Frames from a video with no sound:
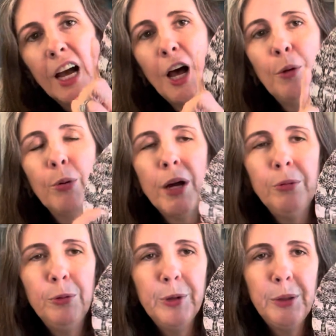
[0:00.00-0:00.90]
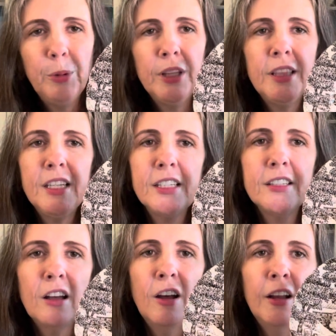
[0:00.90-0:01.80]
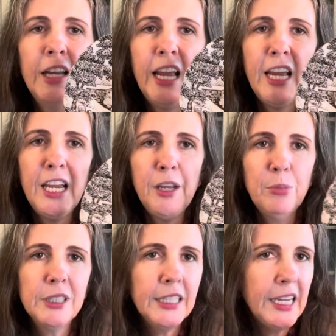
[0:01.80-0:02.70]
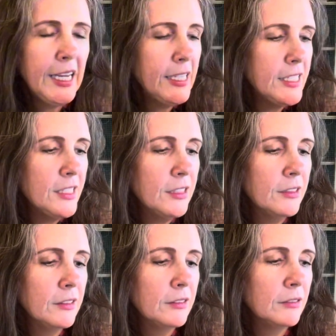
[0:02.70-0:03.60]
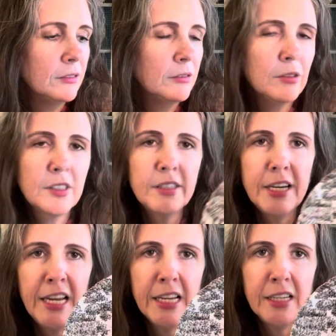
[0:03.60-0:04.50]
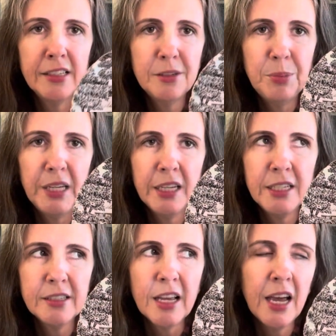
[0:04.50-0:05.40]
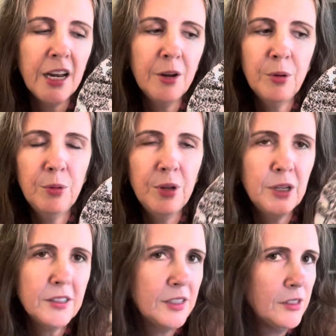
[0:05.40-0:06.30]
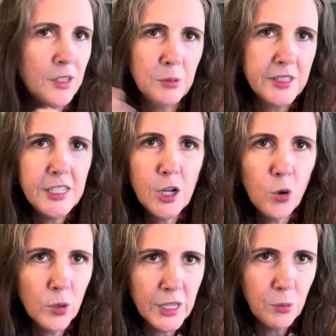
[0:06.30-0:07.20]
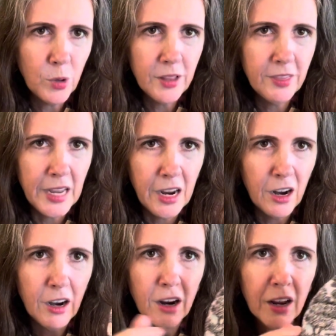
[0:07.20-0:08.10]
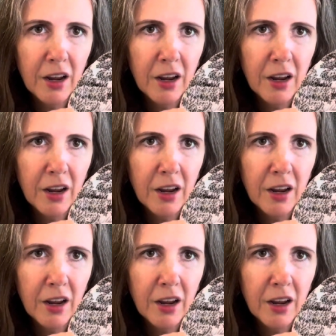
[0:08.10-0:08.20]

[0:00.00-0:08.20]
I'll probably put this on a plate stand because I don't, it's, it was the only one there.